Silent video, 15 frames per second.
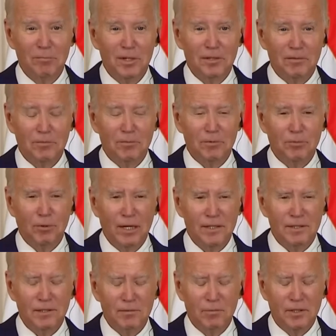But
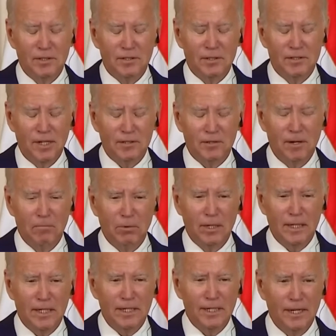President, but Secretary
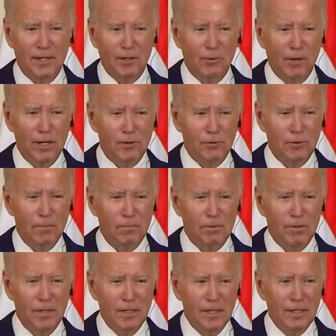Blinken had a great
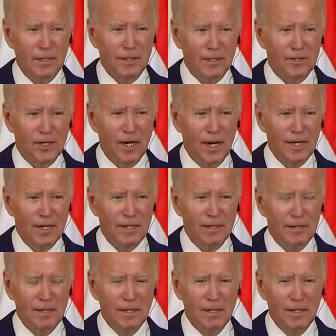trip to China.